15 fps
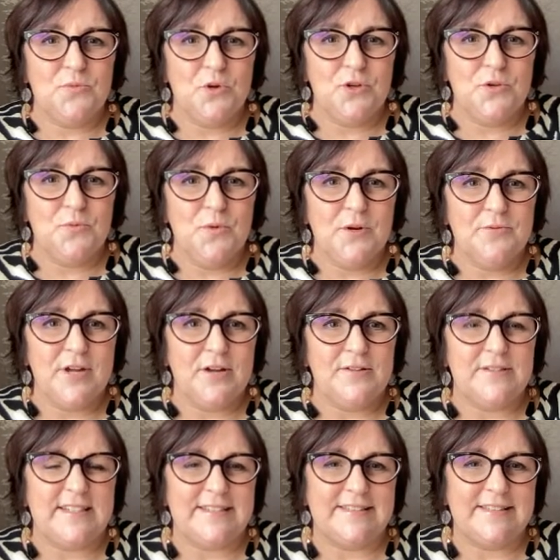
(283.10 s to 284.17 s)
what you will
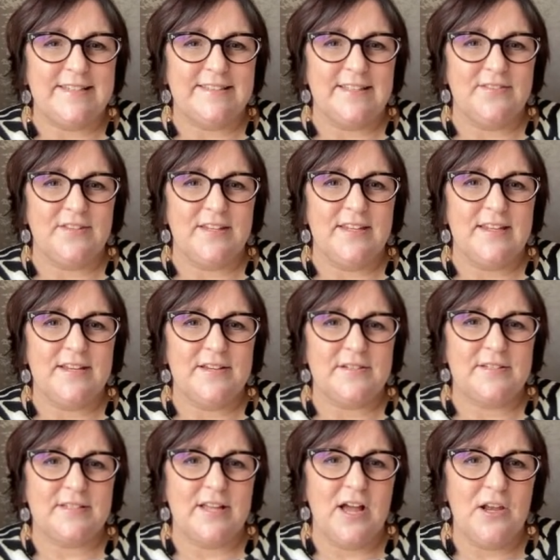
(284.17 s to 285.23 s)
notice is that the
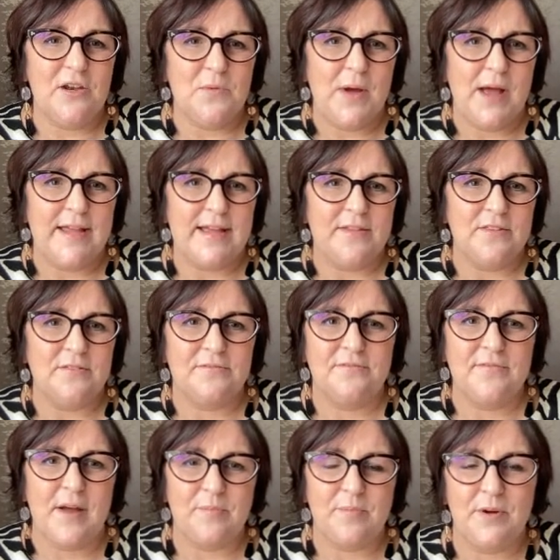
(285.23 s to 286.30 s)
colorway and the
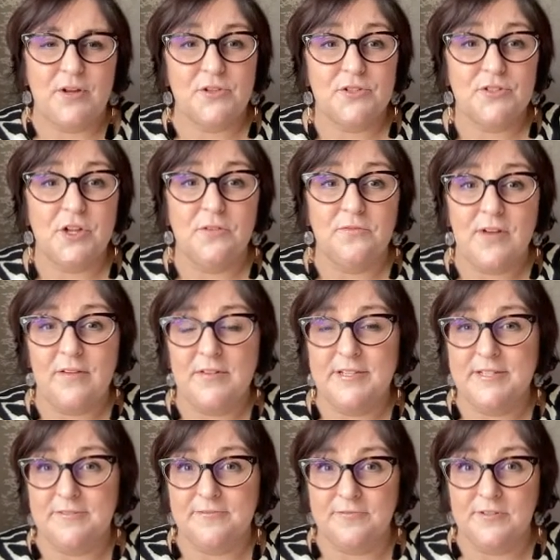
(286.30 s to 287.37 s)
fabric are so very
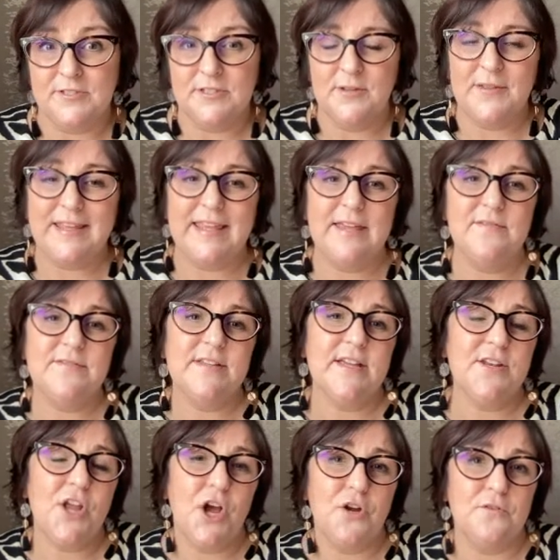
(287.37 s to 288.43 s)
different. So it gives it
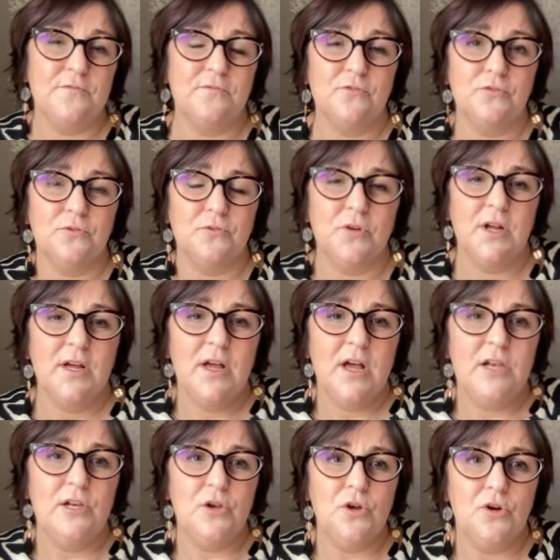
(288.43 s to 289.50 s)
an overall
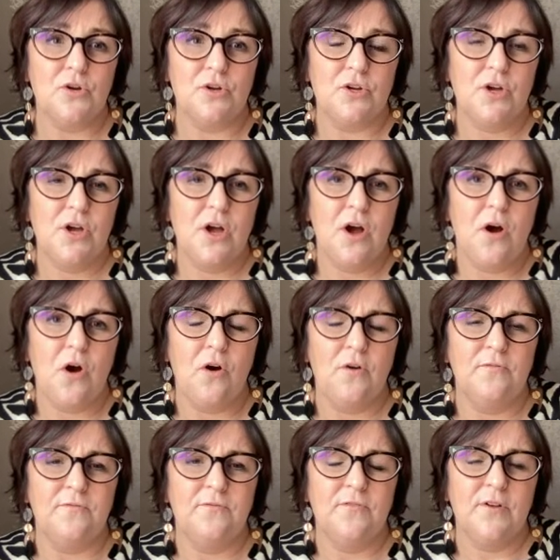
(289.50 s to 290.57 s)
look
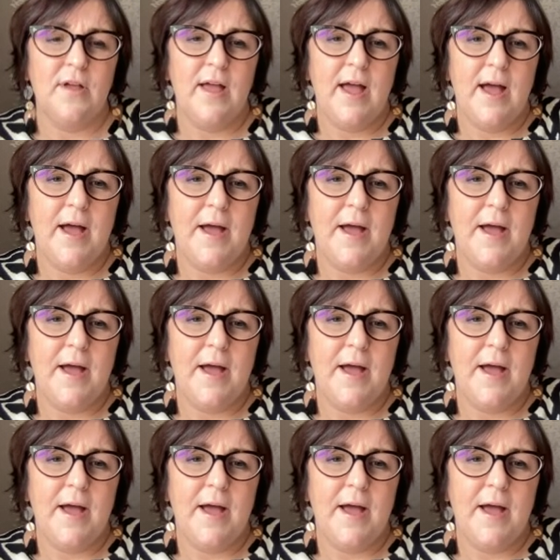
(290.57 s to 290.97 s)
of